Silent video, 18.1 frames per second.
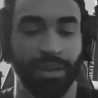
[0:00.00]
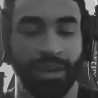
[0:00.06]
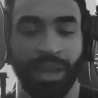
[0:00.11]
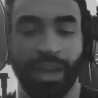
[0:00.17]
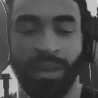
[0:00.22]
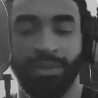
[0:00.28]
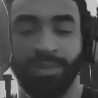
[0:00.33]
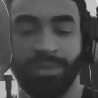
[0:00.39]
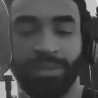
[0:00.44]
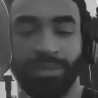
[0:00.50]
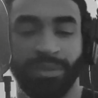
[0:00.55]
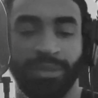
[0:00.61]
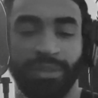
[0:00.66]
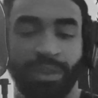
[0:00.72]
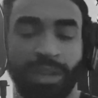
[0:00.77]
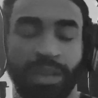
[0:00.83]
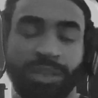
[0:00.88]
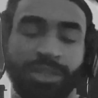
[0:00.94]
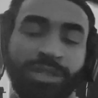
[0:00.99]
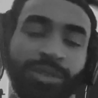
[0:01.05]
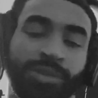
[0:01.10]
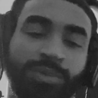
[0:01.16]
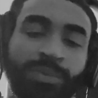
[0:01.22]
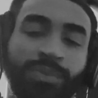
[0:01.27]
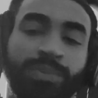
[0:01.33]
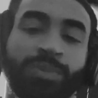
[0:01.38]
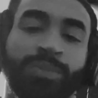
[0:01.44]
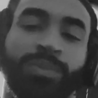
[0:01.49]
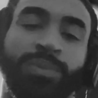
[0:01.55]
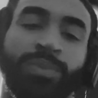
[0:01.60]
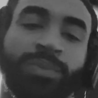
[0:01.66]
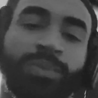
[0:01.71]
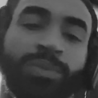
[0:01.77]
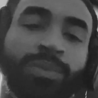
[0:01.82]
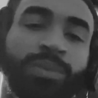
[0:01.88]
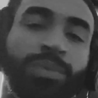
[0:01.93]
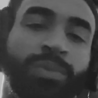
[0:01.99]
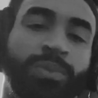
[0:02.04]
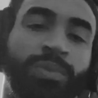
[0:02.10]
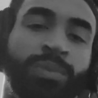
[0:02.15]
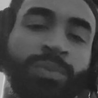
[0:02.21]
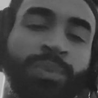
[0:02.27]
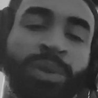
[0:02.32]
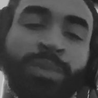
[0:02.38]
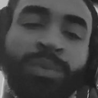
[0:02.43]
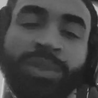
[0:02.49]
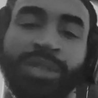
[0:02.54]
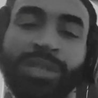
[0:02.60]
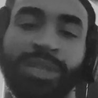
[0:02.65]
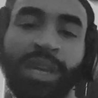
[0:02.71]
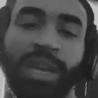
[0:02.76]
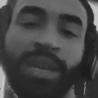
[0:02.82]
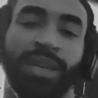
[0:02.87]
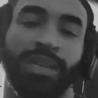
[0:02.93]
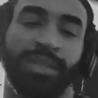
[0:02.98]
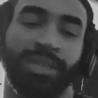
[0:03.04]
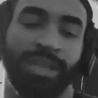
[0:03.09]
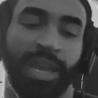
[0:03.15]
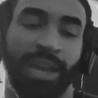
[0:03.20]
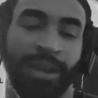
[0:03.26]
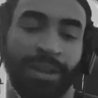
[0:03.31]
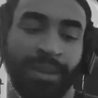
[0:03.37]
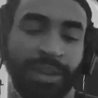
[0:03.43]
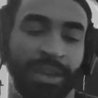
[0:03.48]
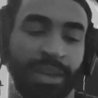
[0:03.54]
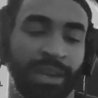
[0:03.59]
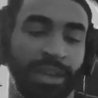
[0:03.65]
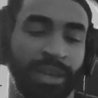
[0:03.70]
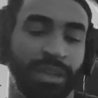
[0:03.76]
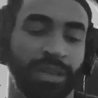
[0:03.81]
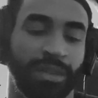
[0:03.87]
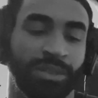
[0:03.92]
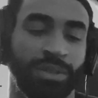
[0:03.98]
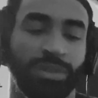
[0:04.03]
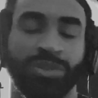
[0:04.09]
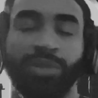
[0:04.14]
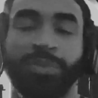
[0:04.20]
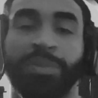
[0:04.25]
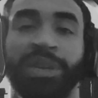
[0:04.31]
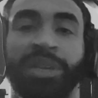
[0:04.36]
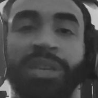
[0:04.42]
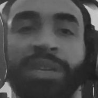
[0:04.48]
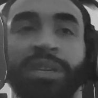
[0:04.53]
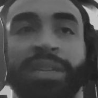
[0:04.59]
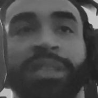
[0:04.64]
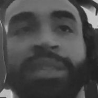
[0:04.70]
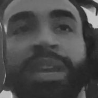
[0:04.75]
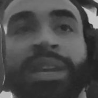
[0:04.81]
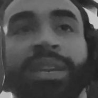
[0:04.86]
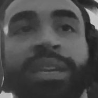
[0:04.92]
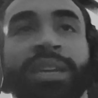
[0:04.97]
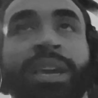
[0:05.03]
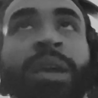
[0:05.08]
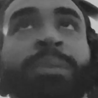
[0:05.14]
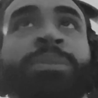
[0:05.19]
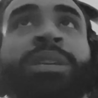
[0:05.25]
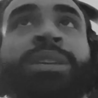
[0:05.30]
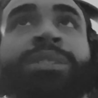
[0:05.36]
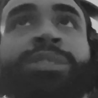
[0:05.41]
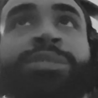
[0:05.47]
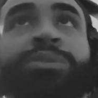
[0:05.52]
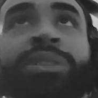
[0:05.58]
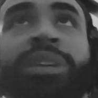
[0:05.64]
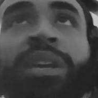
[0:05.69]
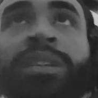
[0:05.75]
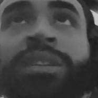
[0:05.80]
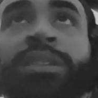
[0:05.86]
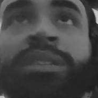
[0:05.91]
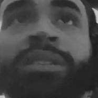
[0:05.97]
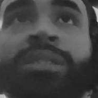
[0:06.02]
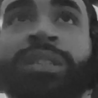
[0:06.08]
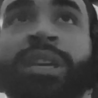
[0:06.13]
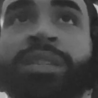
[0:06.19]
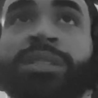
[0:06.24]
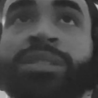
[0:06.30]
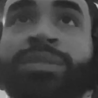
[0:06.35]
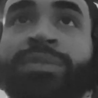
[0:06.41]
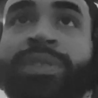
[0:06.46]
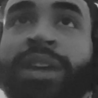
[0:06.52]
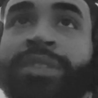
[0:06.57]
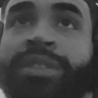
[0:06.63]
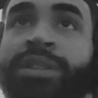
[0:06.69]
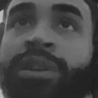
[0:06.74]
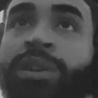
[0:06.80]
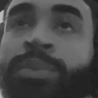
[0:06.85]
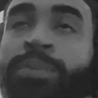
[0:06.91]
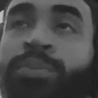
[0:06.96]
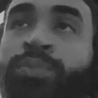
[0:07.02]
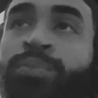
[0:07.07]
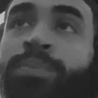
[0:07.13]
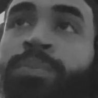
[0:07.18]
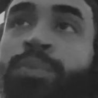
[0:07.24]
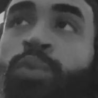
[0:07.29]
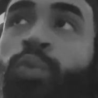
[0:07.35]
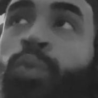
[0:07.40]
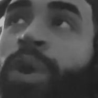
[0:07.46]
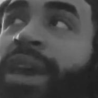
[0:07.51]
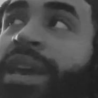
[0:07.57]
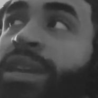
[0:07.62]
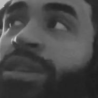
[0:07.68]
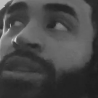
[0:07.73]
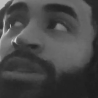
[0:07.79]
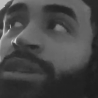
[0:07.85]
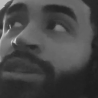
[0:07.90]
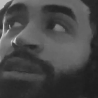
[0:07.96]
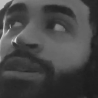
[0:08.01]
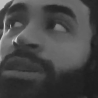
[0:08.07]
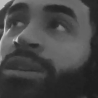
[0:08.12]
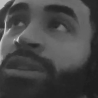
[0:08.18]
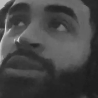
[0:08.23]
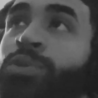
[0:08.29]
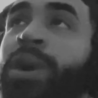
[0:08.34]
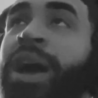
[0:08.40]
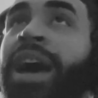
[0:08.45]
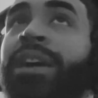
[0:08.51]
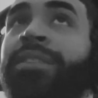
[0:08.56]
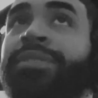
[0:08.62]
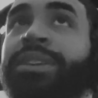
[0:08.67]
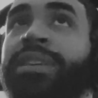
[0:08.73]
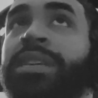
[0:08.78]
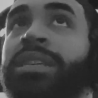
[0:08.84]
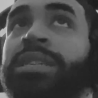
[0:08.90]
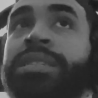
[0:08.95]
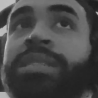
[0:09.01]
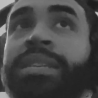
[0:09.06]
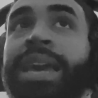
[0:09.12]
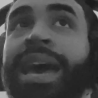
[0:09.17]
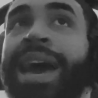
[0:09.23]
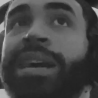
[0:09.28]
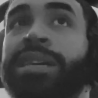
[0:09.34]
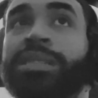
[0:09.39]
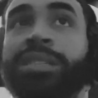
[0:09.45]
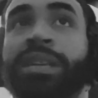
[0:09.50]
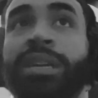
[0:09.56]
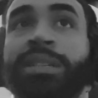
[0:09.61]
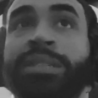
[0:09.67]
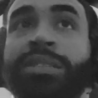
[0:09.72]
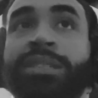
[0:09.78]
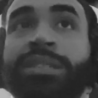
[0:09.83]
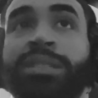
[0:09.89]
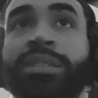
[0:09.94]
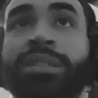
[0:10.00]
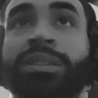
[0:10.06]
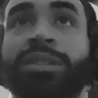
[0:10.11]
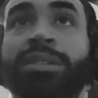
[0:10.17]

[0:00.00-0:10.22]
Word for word: Now, the issue we would say is that social media and dating apps has created the sense of that there are way, you have easy access